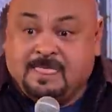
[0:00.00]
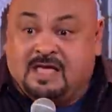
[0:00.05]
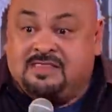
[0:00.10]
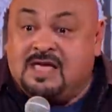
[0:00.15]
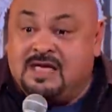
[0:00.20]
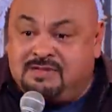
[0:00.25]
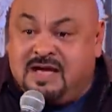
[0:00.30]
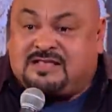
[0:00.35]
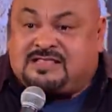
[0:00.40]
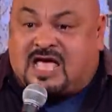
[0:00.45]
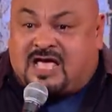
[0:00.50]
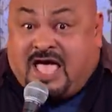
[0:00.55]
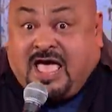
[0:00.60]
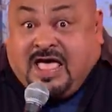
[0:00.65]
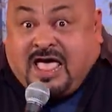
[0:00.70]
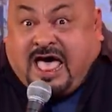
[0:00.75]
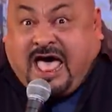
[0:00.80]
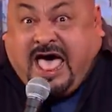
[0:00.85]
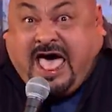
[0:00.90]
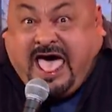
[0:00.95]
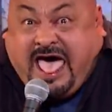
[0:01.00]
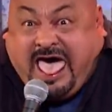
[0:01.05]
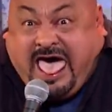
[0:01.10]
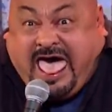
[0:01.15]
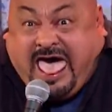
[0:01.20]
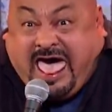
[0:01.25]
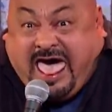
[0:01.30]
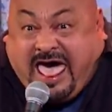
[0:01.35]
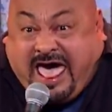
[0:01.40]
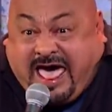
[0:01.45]
And then you make that,
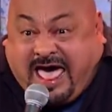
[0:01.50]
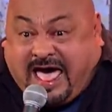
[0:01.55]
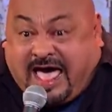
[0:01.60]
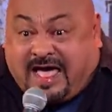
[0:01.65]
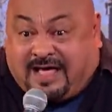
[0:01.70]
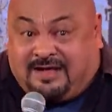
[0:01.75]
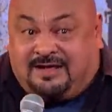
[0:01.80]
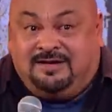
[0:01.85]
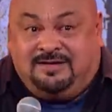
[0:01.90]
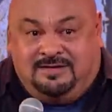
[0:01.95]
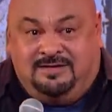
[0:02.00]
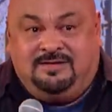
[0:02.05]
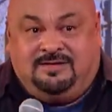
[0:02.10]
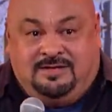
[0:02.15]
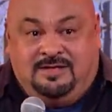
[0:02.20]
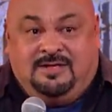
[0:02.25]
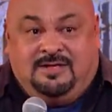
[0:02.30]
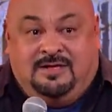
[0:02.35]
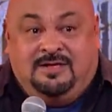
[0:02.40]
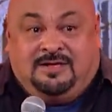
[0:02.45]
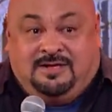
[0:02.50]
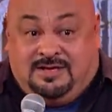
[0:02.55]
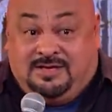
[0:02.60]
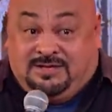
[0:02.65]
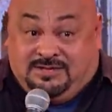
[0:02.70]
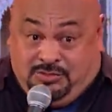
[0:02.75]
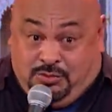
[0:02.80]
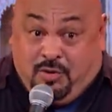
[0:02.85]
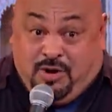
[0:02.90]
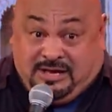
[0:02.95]
yeah!
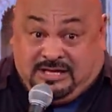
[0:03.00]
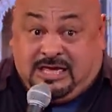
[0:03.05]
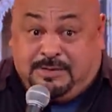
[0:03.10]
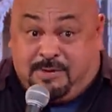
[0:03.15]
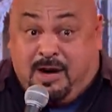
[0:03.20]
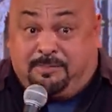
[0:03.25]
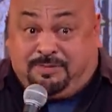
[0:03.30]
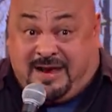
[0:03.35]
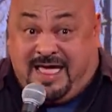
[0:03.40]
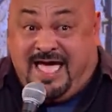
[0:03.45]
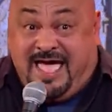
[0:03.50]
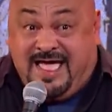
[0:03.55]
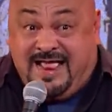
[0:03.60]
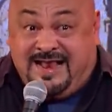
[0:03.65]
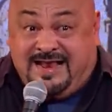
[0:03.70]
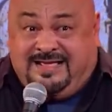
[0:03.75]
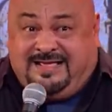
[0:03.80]
You wanna keep on playing?